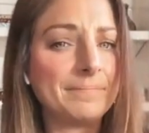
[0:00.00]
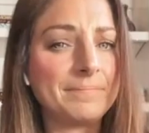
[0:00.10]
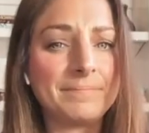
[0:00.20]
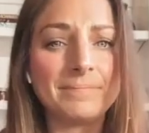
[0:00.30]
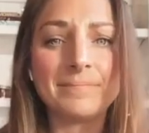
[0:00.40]

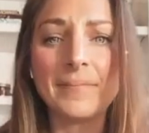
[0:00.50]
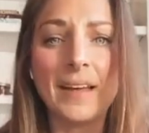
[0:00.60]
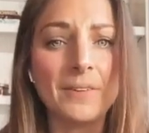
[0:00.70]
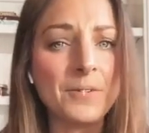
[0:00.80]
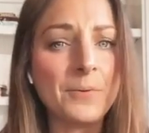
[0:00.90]
I
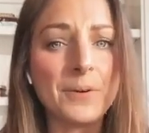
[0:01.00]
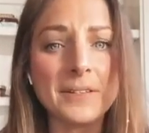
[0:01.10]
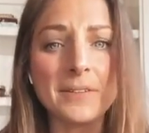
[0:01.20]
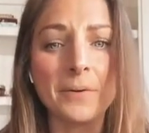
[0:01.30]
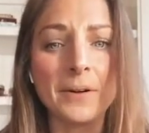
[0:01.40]
don't know what
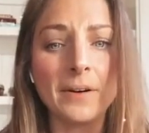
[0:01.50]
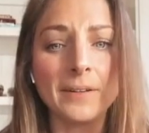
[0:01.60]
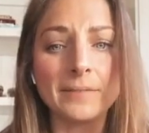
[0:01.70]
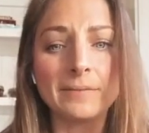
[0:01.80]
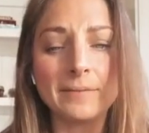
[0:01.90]
is going
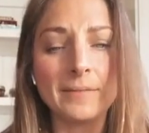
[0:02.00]
on.